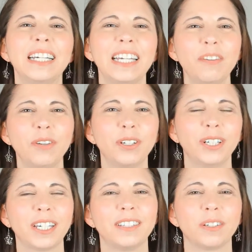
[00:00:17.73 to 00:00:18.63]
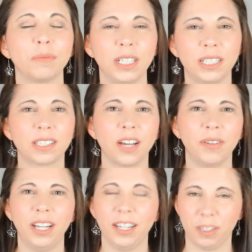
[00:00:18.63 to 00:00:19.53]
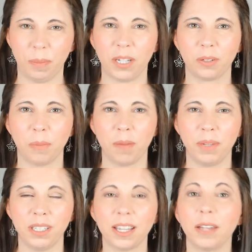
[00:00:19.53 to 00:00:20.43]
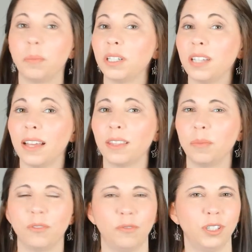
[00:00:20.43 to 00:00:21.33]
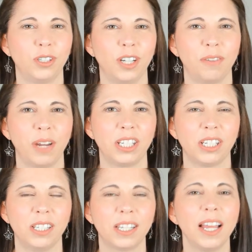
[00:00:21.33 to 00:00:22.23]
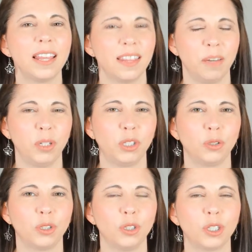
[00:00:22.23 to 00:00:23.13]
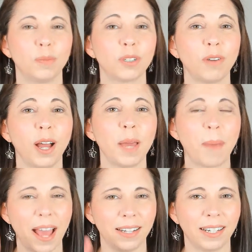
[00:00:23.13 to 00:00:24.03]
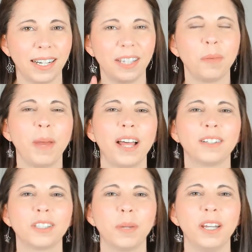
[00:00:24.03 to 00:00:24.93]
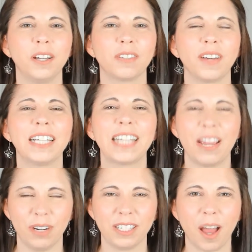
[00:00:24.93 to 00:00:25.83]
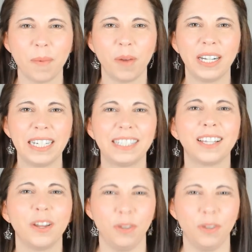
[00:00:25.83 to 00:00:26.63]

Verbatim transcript: If you're looking to rediscover life's special moments and protect them for future generations, then be sure to subscribe and click the bell to be notified every time I release a